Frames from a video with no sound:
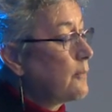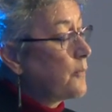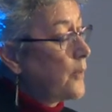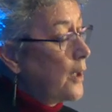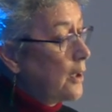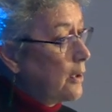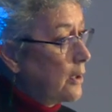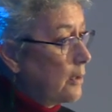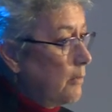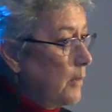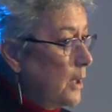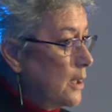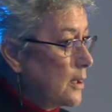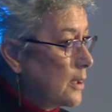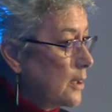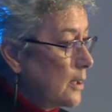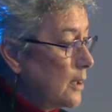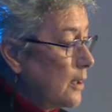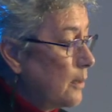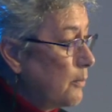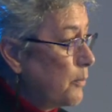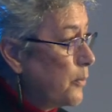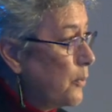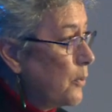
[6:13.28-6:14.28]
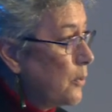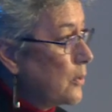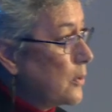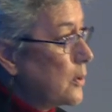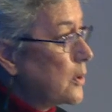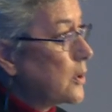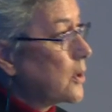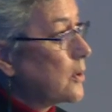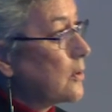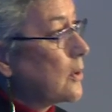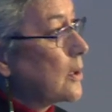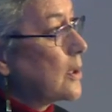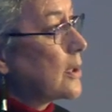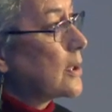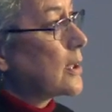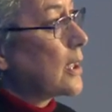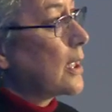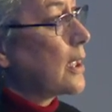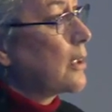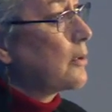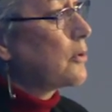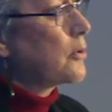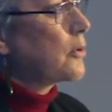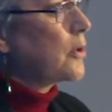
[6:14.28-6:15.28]
fundamentally important to this
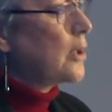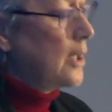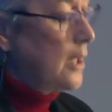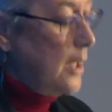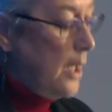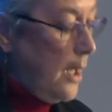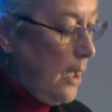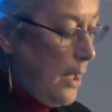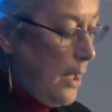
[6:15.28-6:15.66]
country.